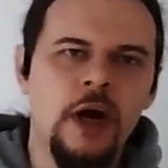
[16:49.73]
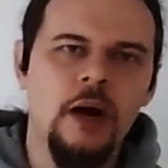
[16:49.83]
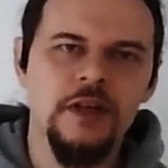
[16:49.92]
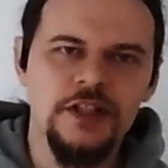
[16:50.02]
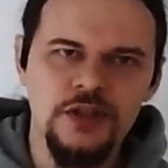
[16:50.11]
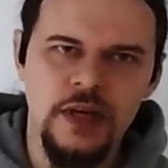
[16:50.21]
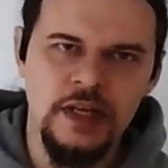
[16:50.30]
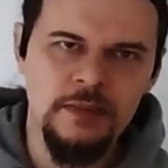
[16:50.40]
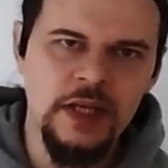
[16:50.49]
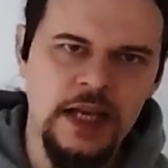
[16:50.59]
publish to
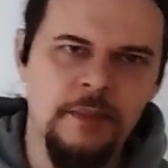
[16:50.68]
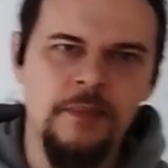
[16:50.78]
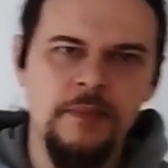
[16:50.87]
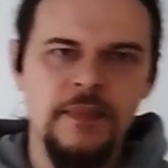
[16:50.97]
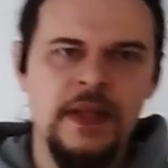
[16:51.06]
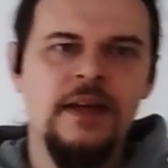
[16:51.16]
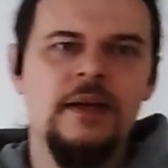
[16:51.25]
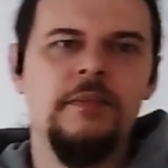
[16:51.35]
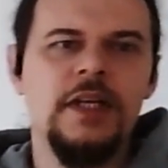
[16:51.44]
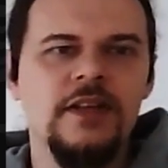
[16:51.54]
NPM
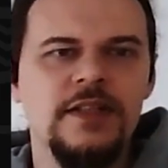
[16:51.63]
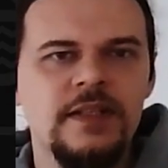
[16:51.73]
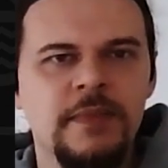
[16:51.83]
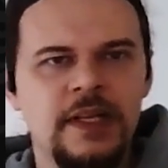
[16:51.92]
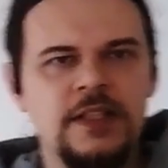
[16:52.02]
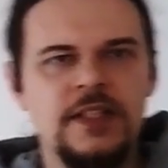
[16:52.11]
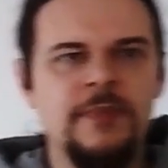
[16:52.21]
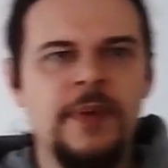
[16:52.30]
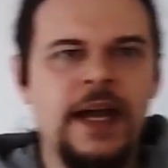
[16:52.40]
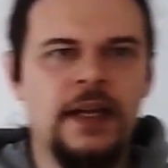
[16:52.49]
because it's a
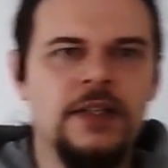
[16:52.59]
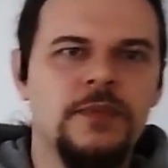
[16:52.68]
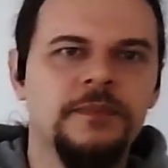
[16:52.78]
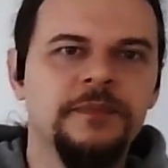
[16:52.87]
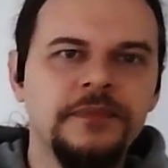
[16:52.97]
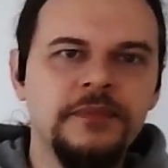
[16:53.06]
malicious package.